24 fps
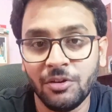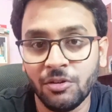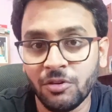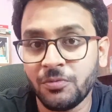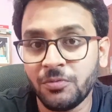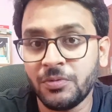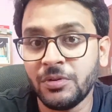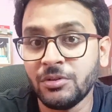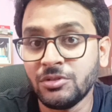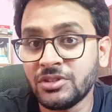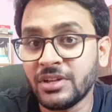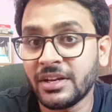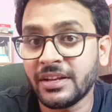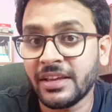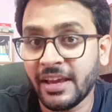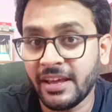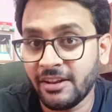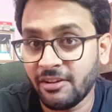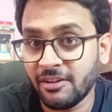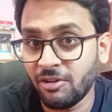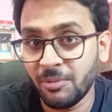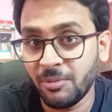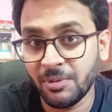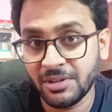your future
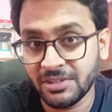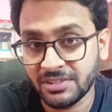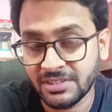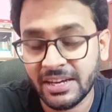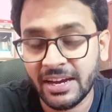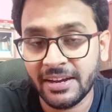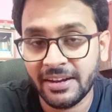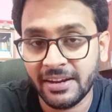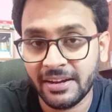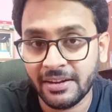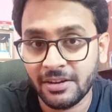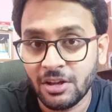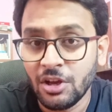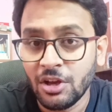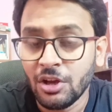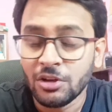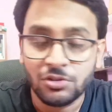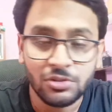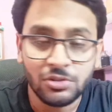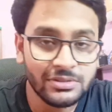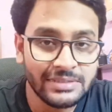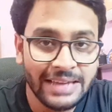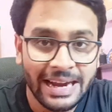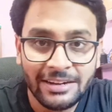career will be decided
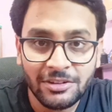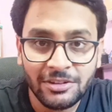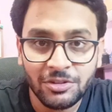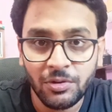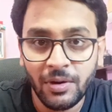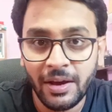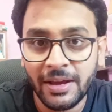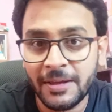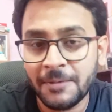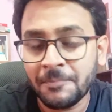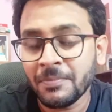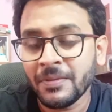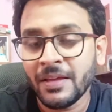so that's why